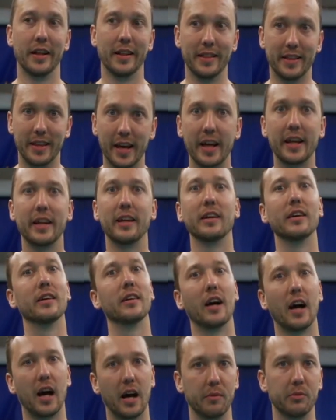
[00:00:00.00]
then
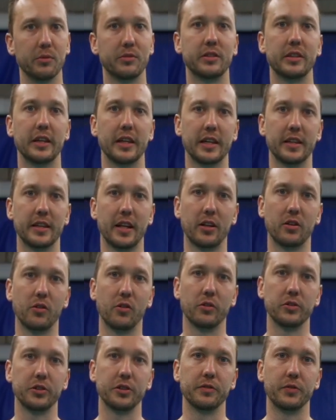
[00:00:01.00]
I would say that
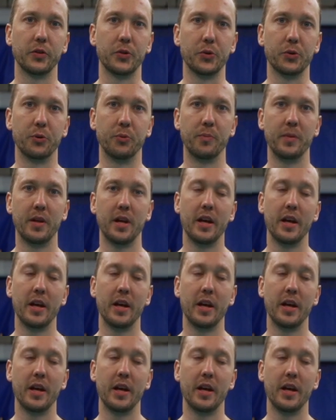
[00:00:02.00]
course is for you.